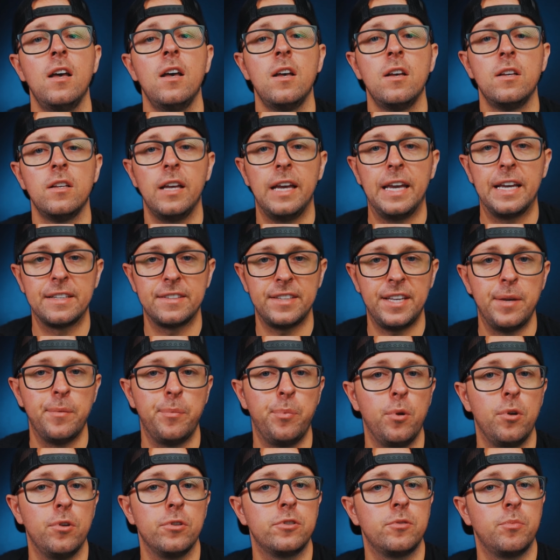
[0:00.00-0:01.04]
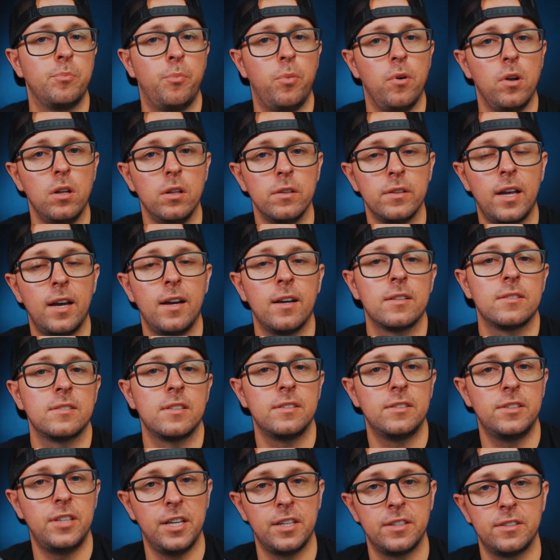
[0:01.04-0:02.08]
Examples, Bullnox,
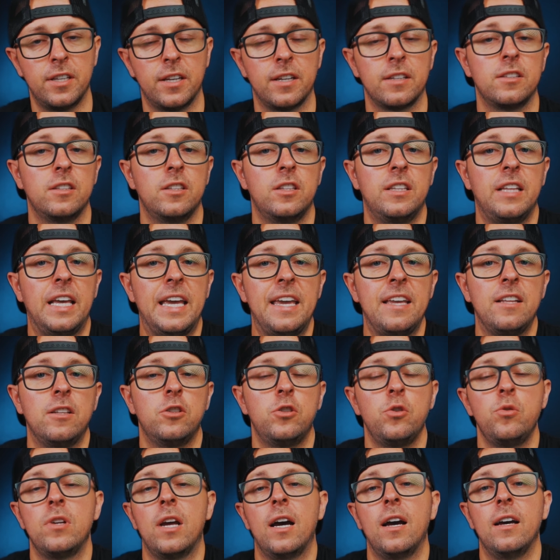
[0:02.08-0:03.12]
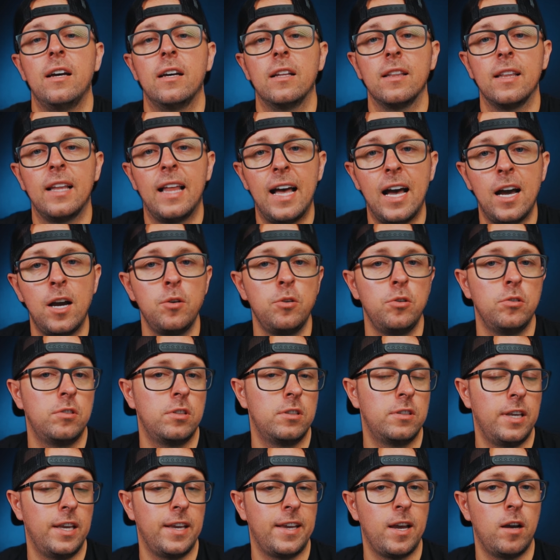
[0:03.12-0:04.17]
TickTick. They do not allow you to
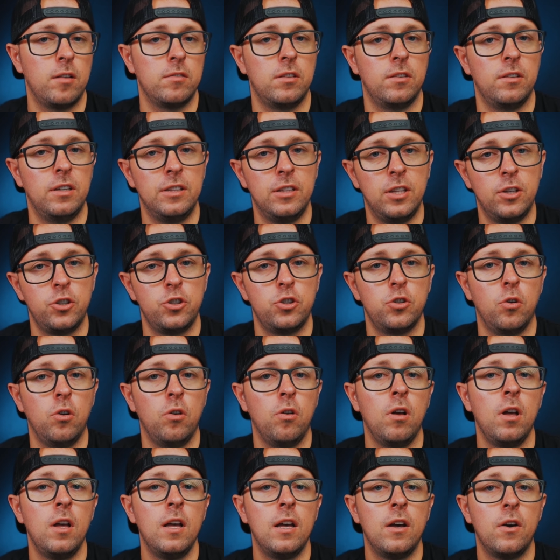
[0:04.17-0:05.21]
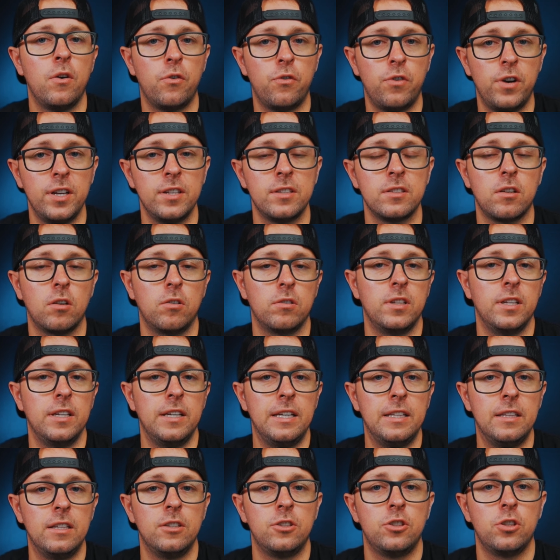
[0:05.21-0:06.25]
take out the initial risk or the
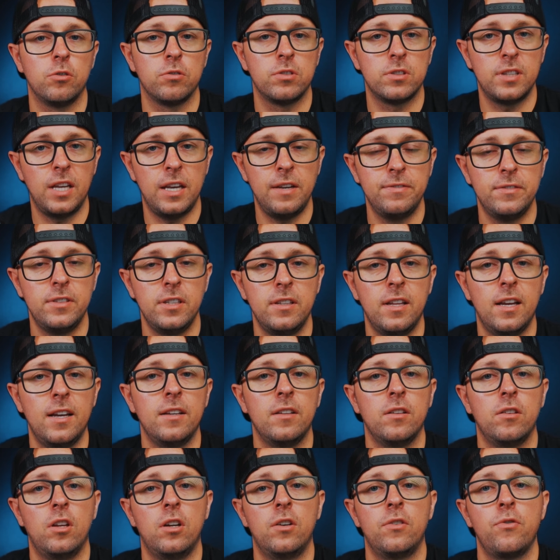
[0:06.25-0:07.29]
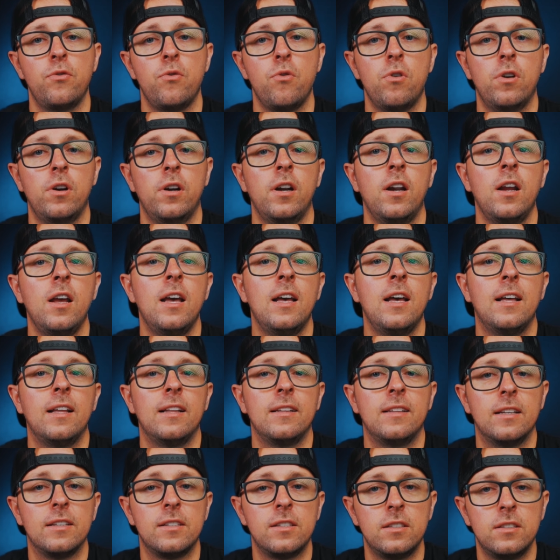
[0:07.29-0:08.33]
initial safety net. Therefore, the
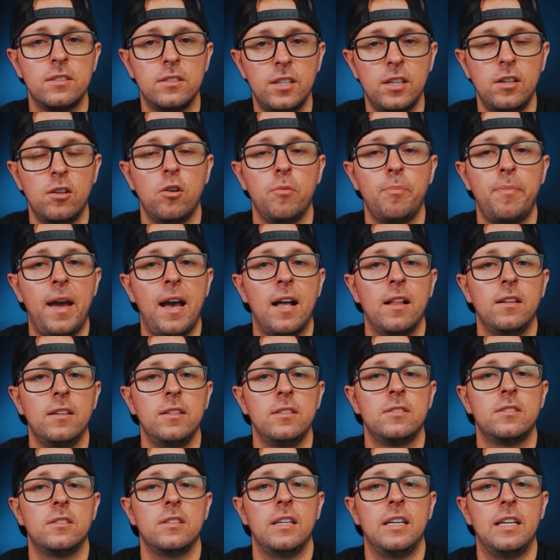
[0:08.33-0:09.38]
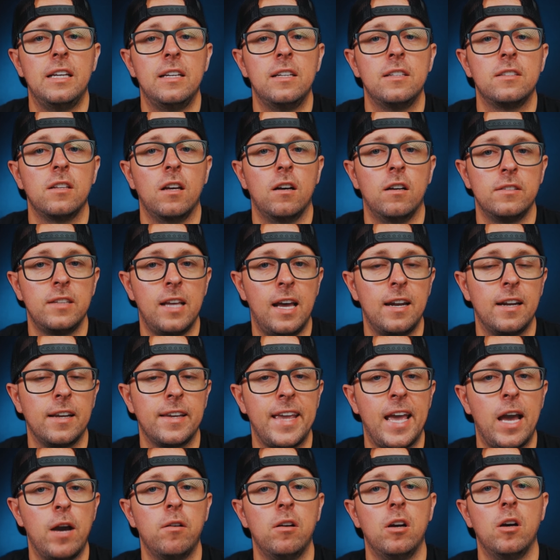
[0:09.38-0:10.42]
zero balance is on that
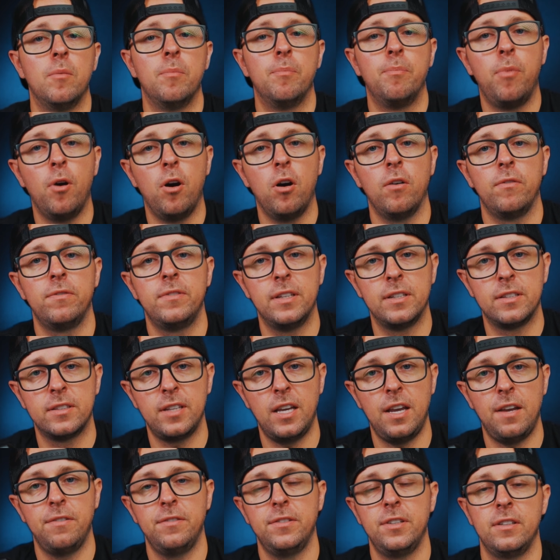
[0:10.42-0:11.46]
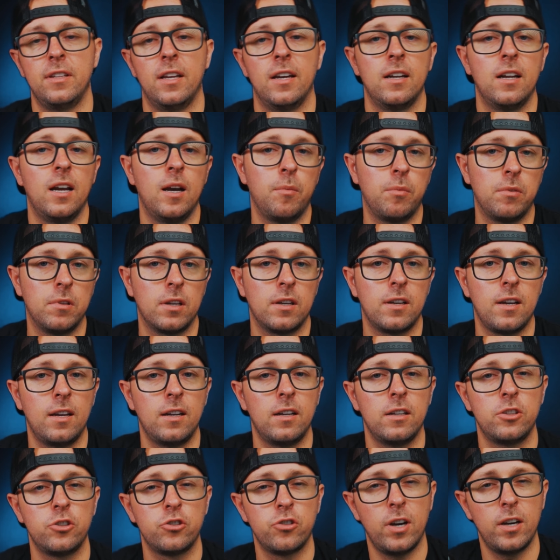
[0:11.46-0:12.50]
account above the safety net. I'm going to kind of
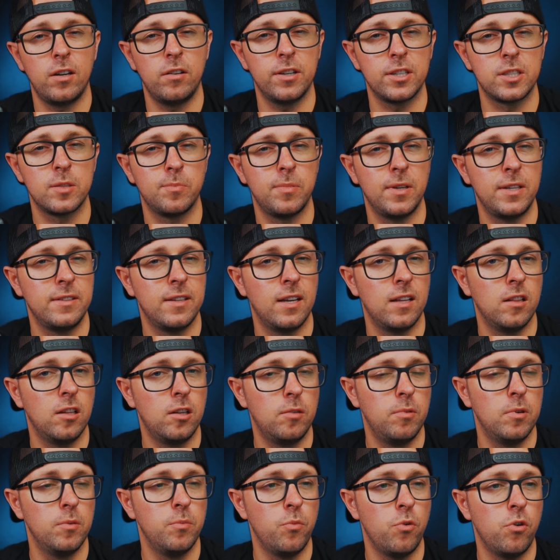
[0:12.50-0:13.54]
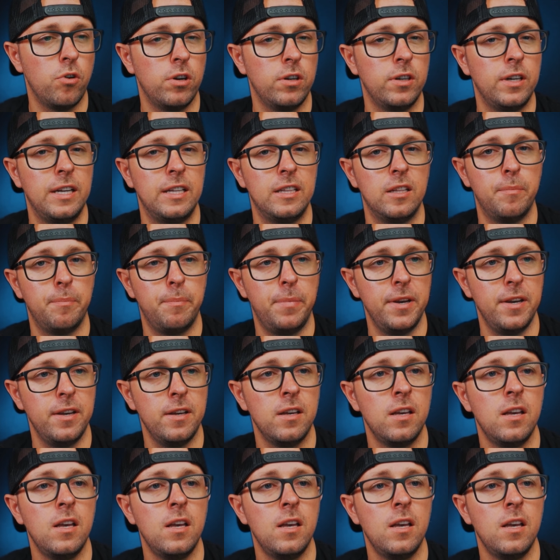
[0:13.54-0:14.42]
try to explain that a little bit more in a bit